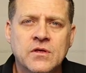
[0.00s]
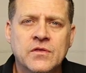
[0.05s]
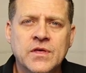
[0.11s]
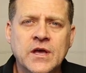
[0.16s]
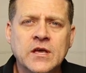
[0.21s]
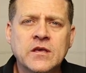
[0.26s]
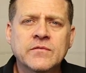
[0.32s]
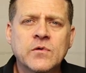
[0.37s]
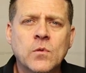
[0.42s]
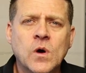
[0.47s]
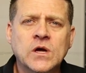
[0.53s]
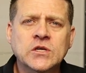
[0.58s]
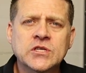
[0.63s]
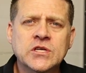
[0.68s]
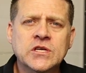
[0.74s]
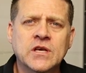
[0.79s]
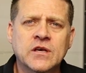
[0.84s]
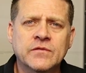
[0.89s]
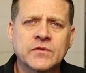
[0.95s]
Thank you for
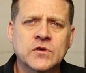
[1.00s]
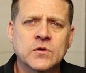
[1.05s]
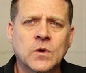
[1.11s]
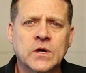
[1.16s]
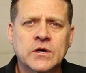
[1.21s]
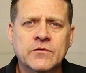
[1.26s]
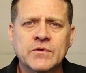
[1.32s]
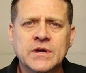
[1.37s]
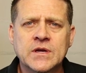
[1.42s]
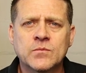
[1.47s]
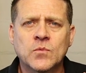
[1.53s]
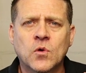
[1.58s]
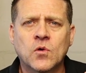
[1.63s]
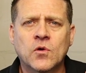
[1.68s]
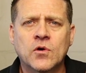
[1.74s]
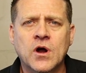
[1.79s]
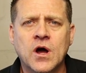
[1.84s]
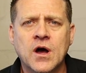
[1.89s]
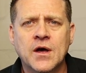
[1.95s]
watching. If you want to read
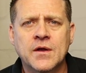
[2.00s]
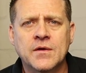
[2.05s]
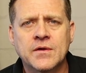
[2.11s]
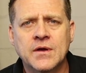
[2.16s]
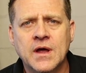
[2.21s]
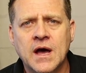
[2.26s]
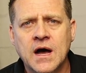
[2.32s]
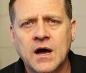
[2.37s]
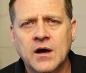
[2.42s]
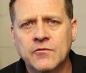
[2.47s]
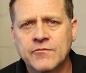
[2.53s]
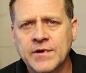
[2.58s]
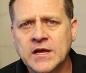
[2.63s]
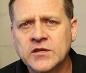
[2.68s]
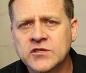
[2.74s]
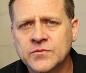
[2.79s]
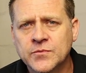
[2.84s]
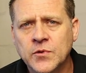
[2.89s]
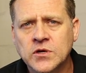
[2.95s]
more on our
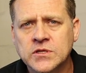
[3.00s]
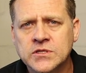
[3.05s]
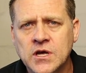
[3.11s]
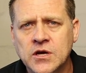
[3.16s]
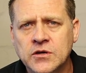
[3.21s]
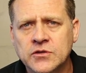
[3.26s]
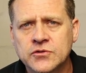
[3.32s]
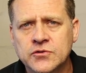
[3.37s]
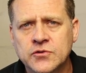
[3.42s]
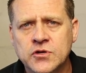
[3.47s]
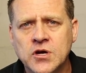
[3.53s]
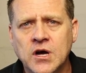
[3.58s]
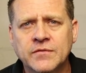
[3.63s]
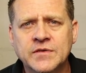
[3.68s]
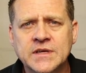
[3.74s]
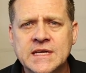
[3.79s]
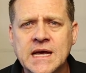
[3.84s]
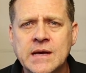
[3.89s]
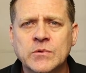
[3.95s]
range of books, go to
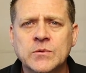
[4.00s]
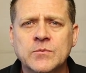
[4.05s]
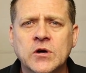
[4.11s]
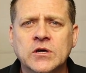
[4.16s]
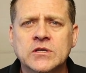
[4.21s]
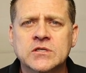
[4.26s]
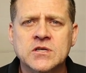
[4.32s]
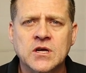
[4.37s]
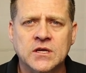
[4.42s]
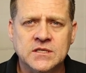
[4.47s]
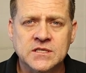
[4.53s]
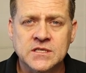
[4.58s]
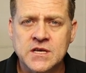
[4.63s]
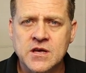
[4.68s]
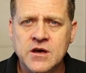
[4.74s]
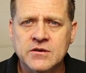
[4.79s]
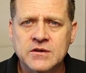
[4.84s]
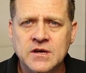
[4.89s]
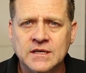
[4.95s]

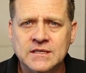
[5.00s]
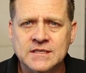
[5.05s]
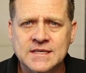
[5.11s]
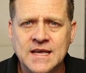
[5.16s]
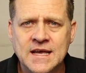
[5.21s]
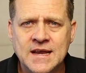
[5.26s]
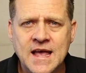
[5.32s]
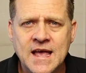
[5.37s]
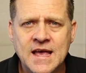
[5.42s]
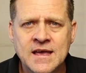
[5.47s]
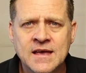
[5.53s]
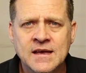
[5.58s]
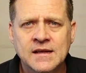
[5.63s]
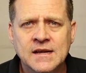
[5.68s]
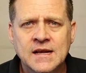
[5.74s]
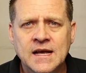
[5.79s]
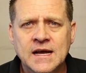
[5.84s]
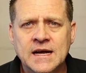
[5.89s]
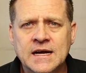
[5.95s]
coffeetablebooks.co.za.
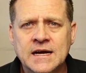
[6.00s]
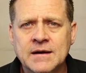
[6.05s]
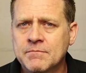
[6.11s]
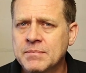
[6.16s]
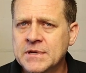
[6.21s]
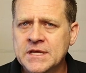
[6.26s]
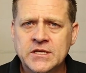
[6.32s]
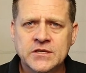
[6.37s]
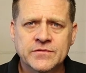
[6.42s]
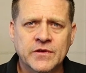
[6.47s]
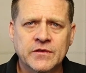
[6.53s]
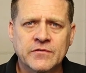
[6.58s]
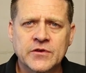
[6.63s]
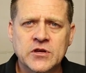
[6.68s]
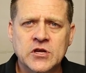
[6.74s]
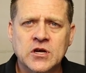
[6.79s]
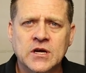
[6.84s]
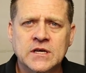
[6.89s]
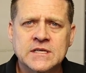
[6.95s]
Please feel
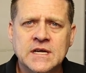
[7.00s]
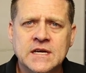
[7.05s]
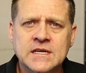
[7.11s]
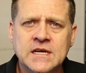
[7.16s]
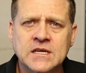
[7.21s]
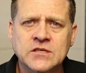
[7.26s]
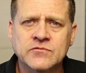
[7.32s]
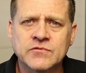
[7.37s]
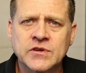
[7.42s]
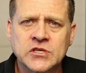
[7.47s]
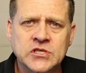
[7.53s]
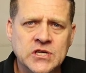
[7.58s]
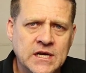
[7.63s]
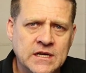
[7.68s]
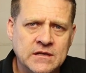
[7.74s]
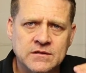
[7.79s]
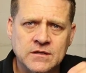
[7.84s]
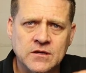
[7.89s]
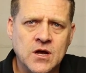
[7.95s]
free to contact us, reach
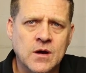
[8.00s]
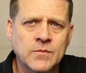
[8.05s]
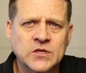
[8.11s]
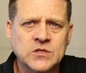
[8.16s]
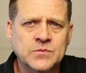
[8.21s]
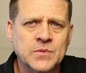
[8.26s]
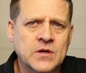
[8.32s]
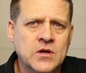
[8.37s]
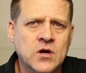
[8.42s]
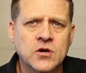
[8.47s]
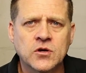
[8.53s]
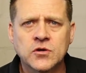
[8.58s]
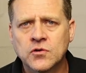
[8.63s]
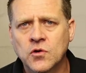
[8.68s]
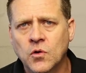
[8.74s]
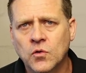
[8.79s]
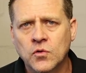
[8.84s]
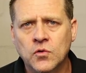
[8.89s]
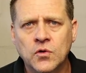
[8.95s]
out, comments
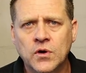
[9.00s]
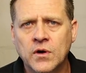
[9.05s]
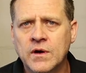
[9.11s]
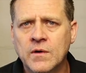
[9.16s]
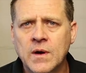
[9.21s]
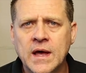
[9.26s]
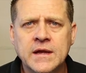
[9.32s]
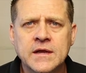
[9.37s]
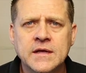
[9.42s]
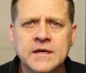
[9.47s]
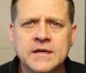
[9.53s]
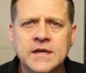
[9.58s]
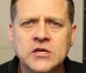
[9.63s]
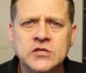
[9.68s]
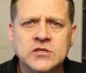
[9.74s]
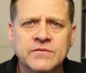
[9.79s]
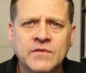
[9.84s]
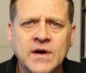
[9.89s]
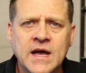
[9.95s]
below, or any
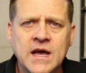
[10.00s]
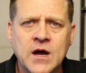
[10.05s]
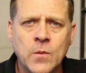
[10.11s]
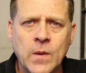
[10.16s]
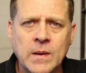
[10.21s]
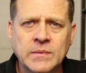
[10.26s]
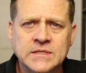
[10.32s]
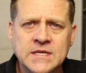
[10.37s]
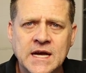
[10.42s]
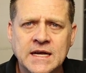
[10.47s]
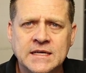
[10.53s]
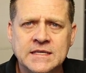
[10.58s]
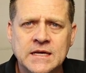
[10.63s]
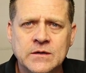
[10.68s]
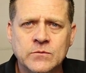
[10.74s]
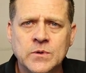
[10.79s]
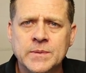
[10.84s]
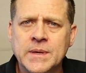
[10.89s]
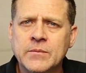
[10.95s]
connection via our website,
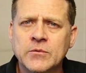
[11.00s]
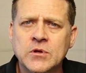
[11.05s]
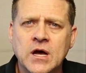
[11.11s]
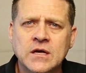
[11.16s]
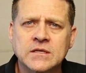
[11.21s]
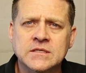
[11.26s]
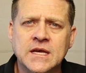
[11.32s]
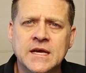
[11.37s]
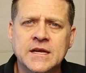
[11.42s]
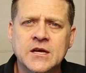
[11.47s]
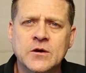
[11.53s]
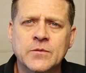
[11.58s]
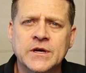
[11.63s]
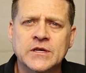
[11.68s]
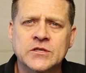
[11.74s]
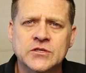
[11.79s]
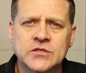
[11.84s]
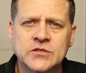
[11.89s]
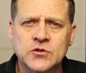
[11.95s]
and we'll be able to answer any
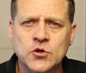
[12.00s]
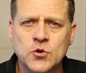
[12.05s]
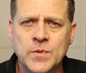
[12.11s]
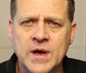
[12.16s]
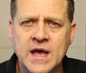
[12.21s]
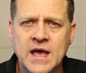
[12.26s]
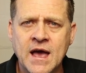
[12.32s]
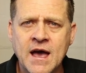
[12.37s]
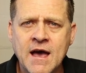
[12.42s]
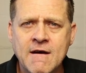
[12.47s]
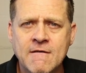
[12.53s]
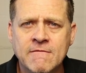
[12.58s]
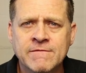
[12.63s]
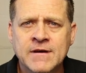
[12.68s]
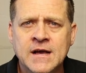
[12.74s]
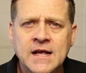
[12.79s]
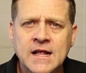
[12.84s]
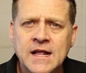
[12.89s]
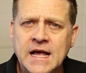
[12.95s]
questions you may
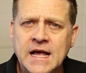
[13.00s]
have.